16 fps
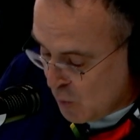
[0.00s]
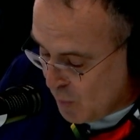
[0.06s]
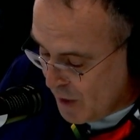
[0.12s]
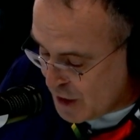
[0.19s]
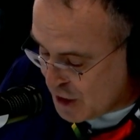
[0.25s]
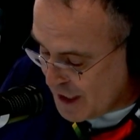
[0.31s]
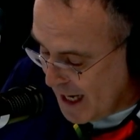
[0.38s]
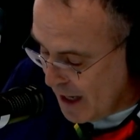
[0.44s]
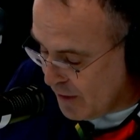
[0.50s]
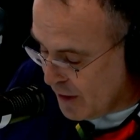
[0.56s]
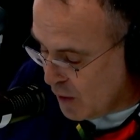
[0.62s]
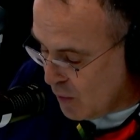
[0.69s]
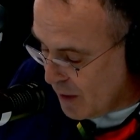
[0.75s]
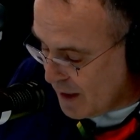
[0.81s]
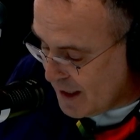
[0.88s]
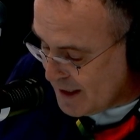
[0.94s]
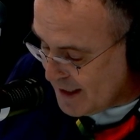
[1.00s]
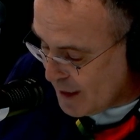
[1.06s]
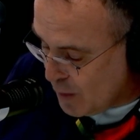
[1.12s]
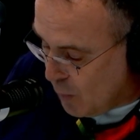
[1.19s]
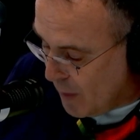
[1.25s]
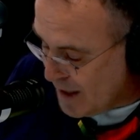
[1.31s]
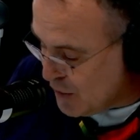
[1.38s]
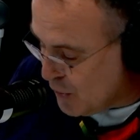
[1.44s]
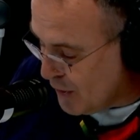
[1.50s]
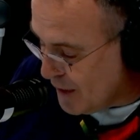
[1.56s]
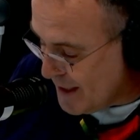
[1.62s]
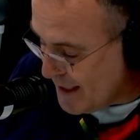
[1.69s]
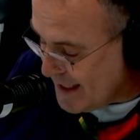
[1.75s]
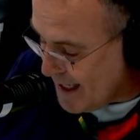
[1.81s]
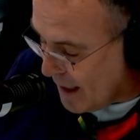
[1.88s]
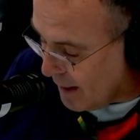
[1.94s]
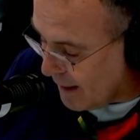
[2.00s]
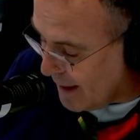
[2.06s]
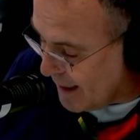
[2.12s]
Which town is in KwaZulu-Natal?